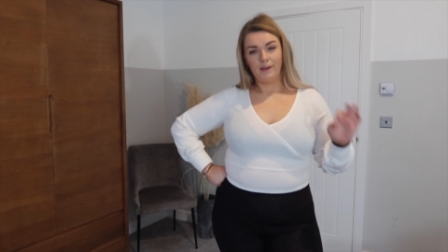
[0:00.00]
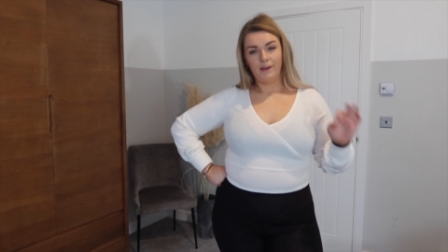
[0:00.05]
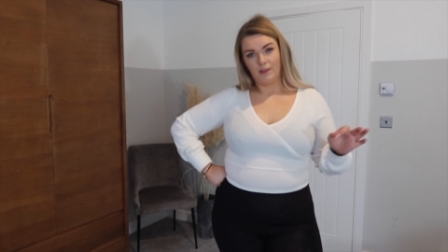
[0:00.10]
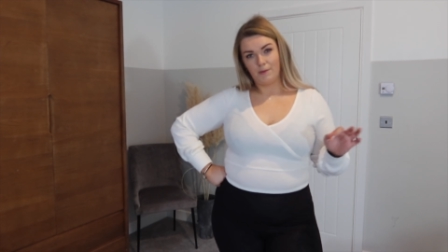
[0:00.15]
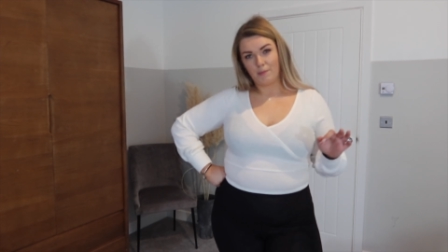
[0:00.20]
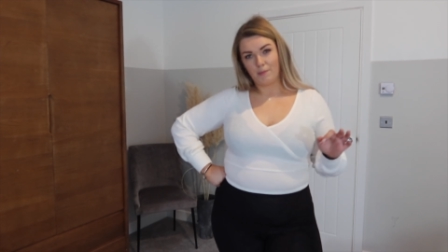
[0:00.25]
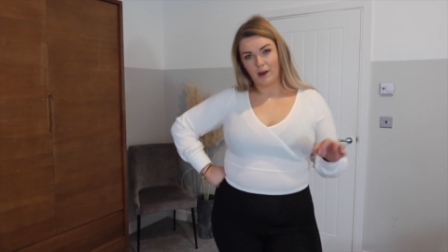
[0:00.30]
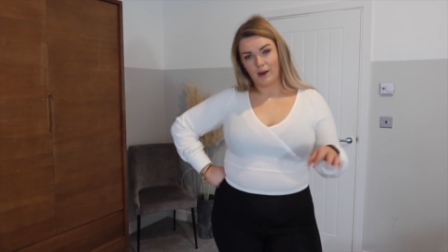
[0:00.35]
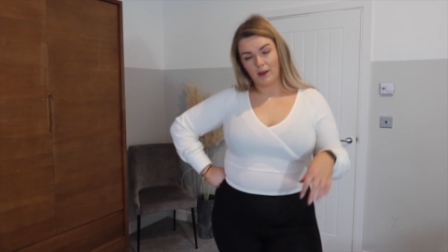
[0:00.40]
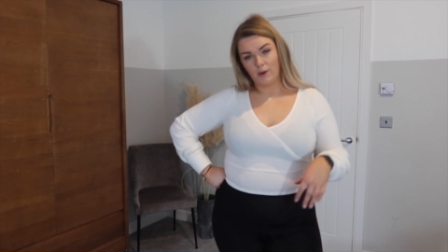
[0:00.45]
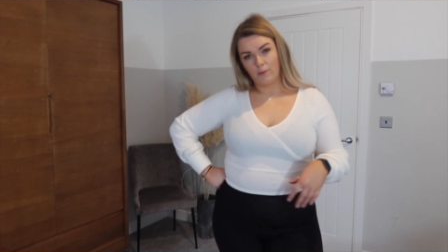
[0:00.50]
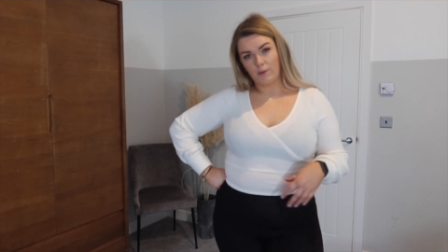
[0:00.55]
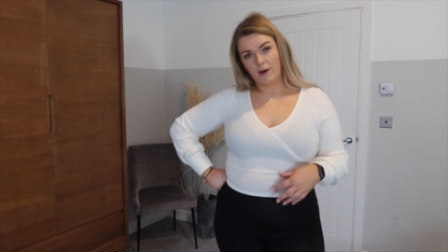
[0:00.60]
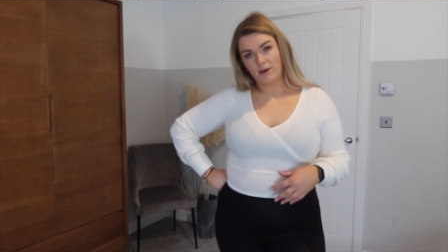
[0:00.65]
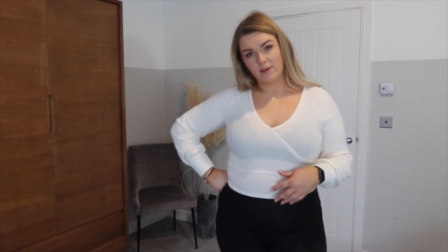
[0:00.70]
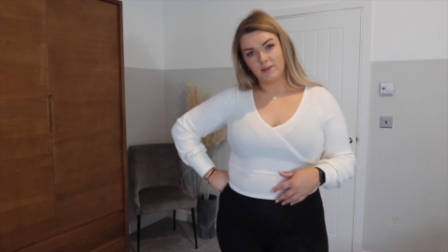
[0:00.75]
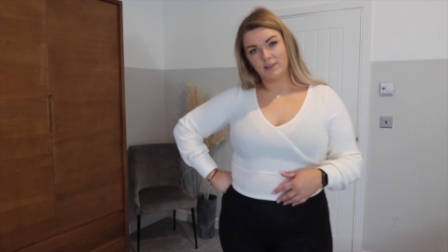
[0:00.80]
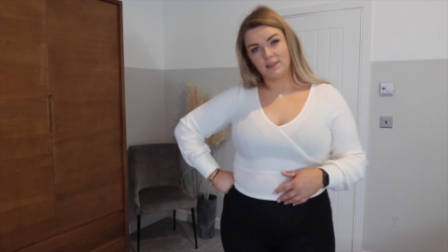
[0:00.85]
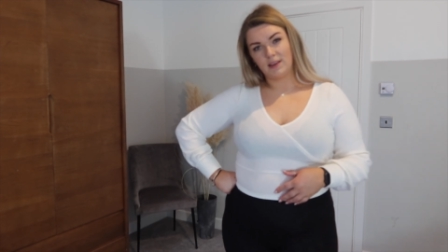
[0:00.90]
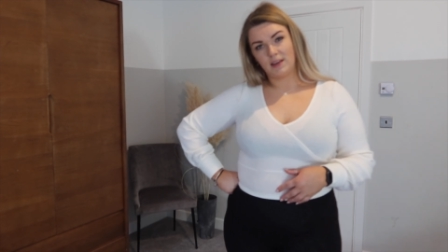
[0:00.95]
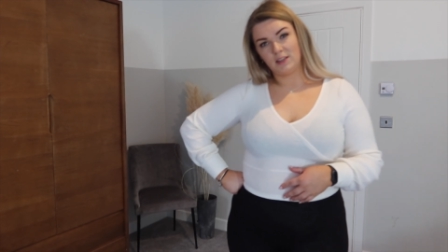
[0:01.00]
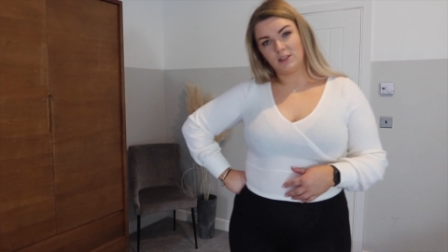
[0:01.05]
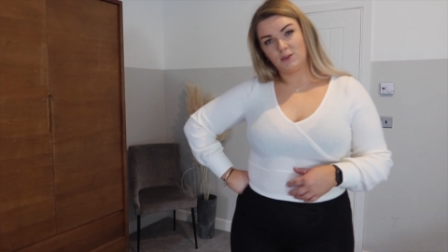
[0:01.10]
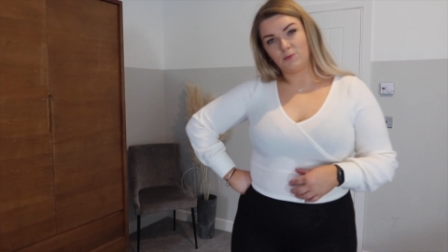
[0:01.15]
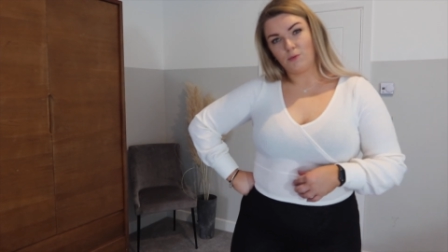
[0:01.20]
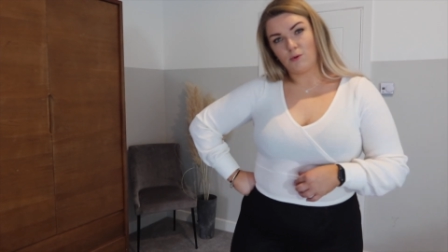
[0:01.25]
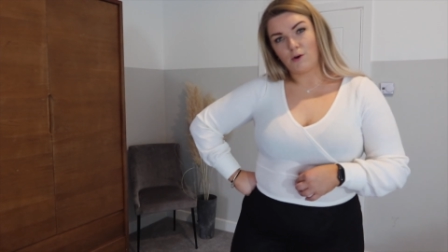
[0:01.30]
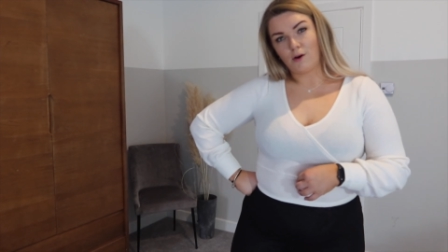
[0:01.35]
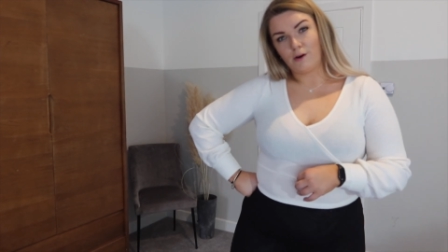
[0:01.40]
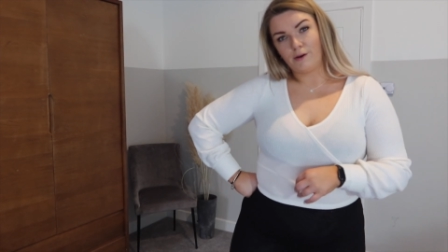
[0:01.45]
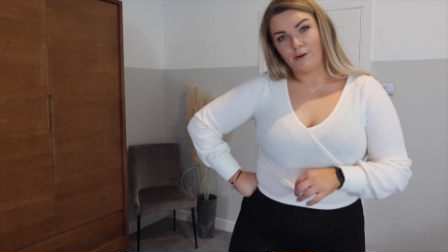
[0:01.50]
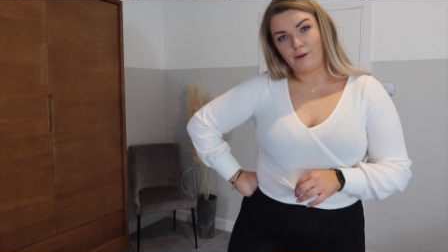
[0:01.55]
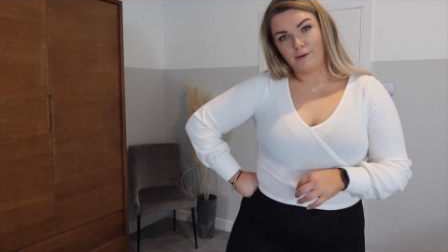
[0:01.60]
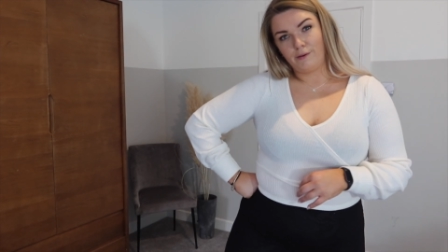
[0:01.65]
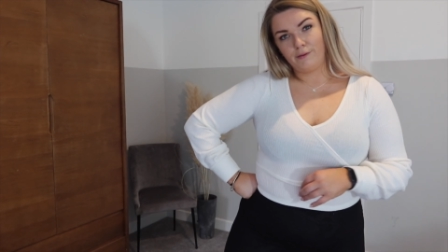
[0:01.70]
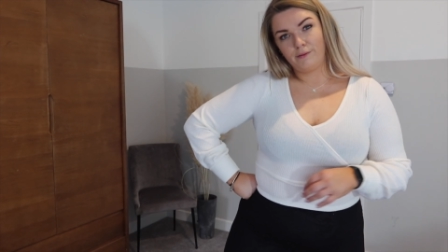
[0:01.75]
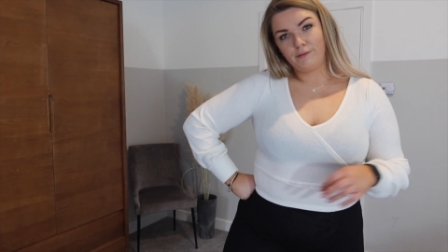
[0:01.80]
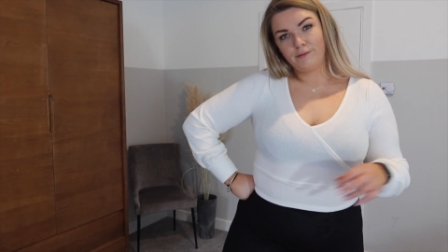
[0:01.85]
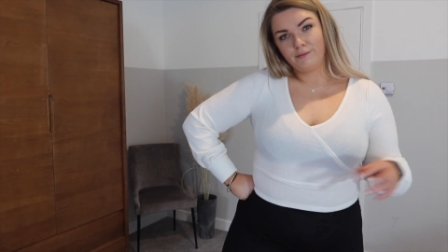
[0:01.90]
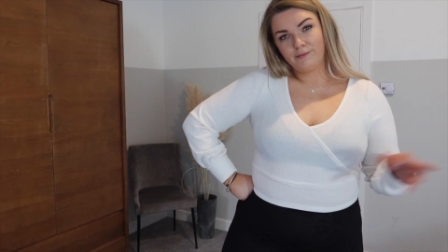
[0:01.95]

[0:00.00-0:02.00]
the money, whereas this one...